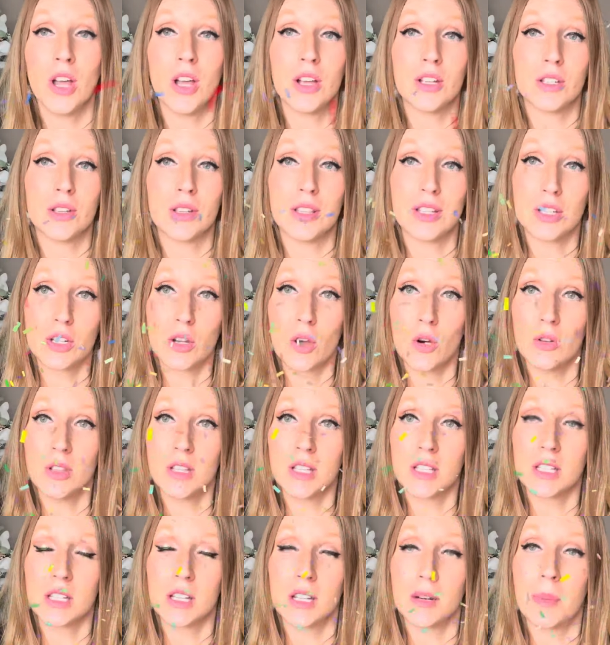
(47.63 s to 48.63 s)
So this code
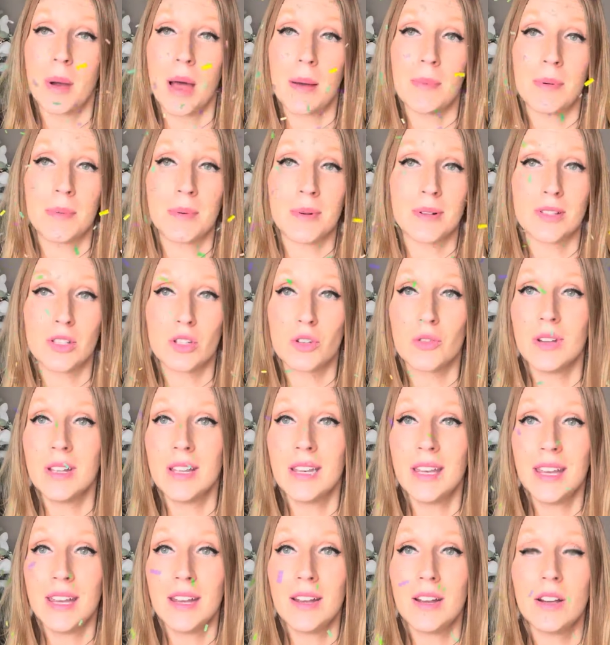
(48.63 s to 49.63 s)
that's gonna pop up on screen
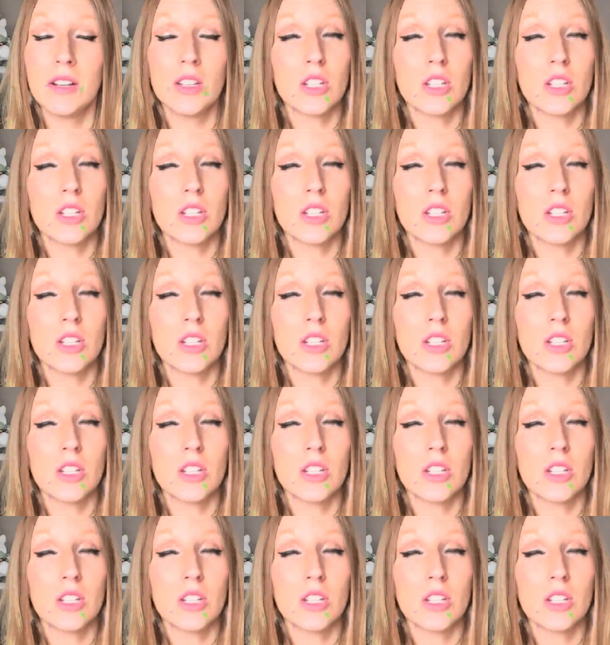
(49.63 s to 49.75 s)
here,